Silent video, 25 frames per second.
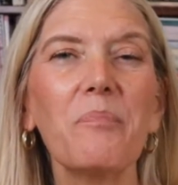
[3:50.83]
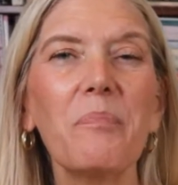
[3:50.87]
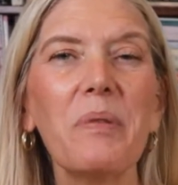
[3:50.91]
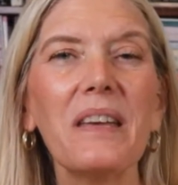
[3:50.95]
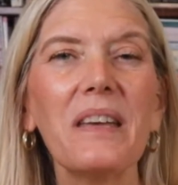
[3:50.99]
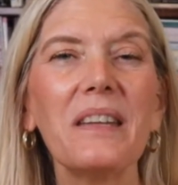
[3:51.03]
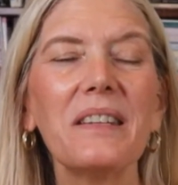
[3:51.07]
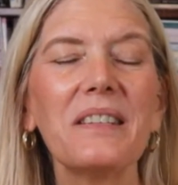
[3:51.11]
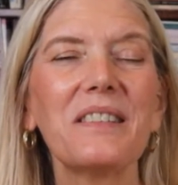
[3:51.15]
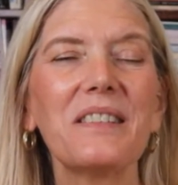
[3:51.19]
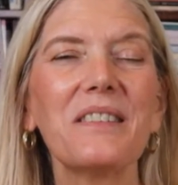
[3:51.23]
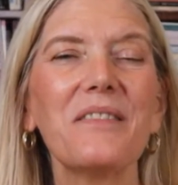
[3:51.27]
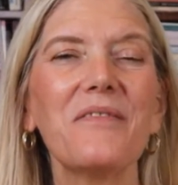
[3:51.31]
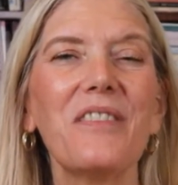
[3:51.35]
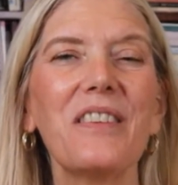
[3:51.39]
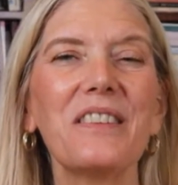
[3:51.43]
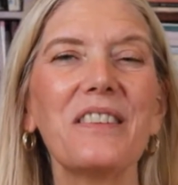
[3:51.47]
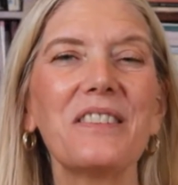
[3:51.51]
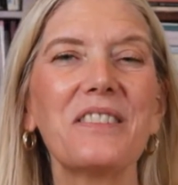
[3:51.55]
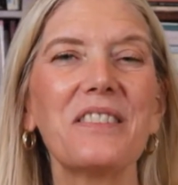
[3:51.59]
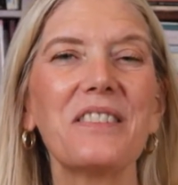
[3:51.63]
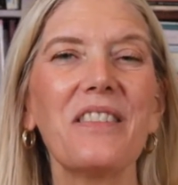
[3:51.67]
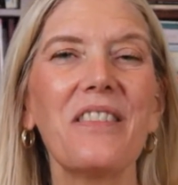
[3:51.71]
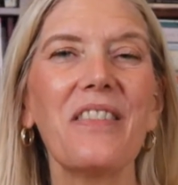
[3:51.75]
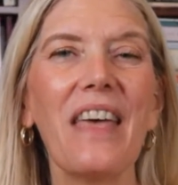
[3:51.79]
bits of
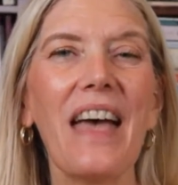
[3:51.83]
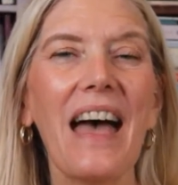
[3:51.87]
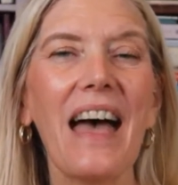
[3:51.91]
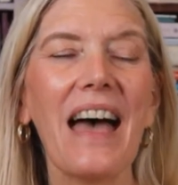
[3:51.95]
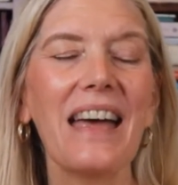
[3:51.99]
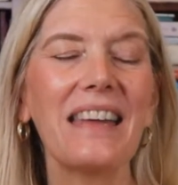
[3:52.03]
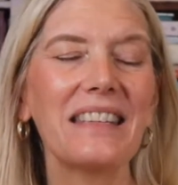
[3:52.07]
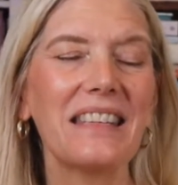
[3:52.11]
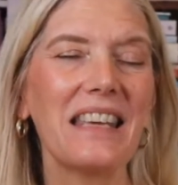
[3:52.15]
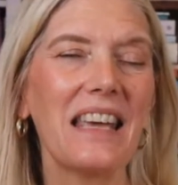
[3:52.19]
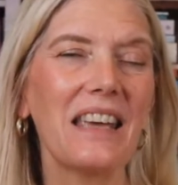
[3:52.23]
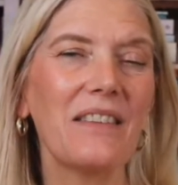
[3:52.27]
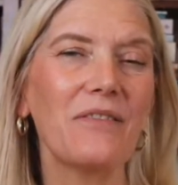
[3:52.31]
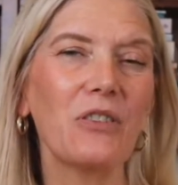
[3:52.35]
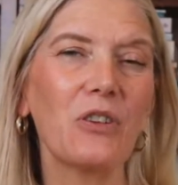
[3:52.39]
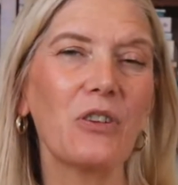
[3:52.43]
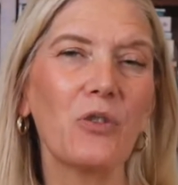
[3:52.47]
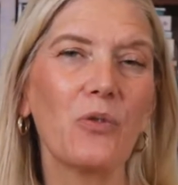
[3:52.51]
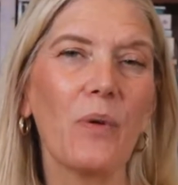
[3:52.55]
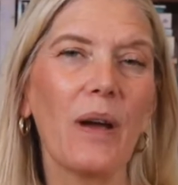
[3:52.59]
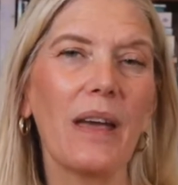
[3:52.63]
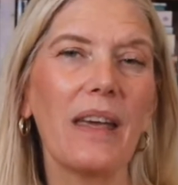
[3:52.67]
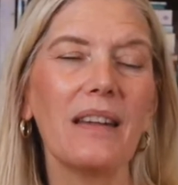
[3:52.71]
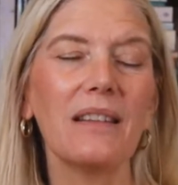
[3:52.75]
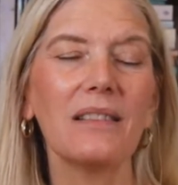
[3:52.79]
this and that gave it
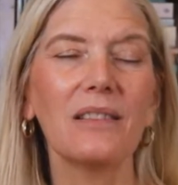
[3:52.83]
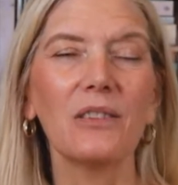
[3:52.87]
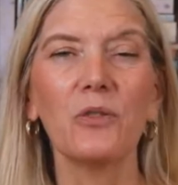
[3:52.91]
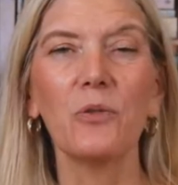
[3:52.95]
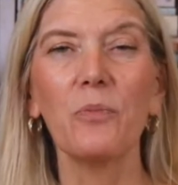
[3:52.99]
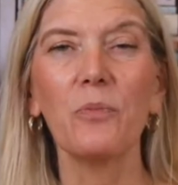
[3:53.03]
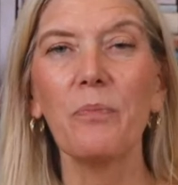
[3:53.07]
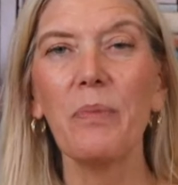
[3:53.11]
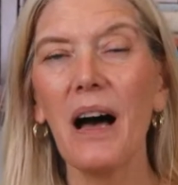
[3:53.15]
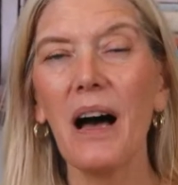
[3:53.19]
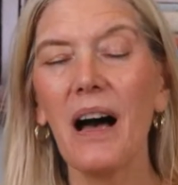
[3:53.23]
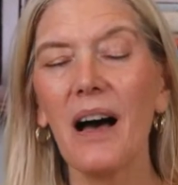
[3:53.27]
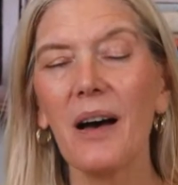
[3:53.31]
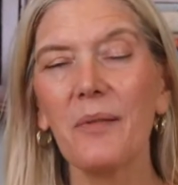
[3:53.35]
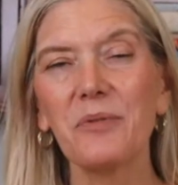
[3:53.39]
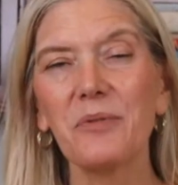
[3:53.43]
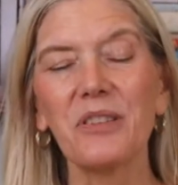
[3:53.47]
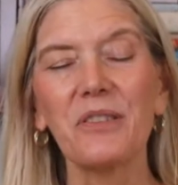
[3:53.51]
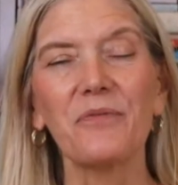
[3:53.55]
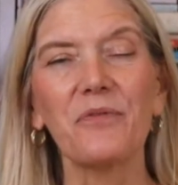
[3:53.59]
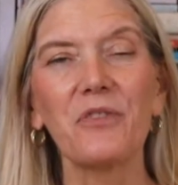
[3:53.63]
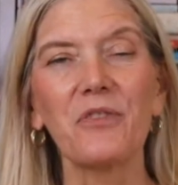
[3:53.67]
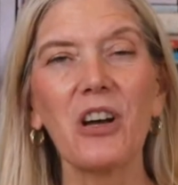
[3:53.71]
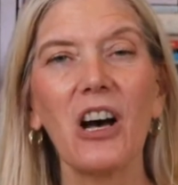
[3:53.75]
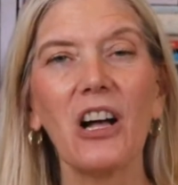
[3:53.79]
great little pops
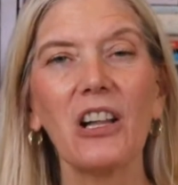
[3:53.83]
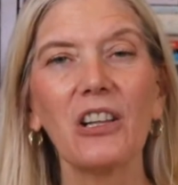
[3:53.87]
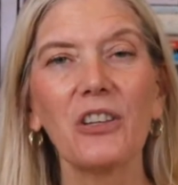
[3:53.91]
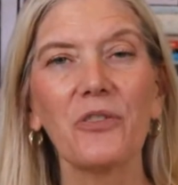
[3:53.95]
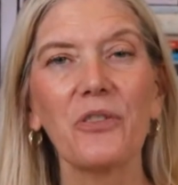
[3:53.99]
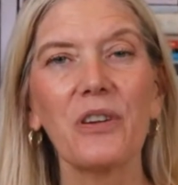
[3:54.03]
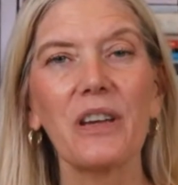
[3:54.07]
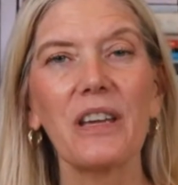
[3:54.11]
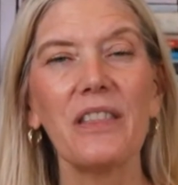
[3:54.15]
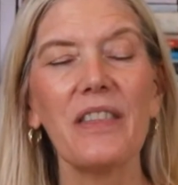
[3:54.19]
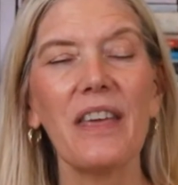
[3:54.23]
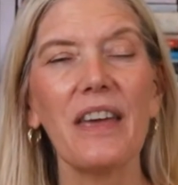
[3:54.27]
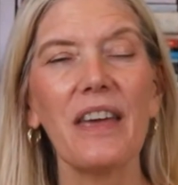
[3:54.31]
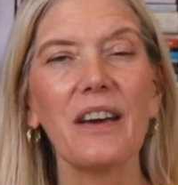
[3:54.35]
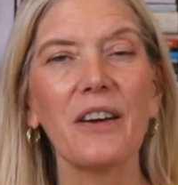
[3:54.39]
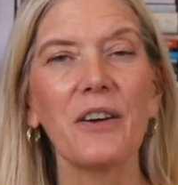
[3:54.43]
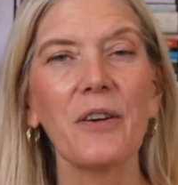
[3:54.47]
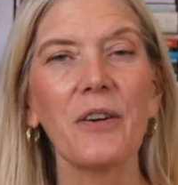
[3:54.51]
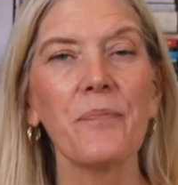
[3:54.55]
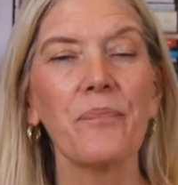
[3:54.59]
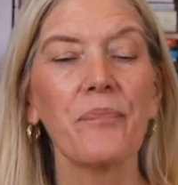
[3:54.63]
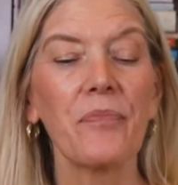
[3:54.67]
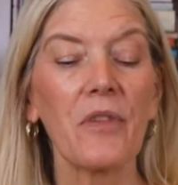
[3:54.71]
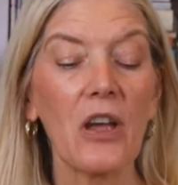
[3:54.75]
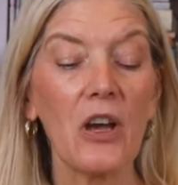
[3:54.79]
of color in
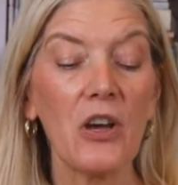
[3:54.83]
there.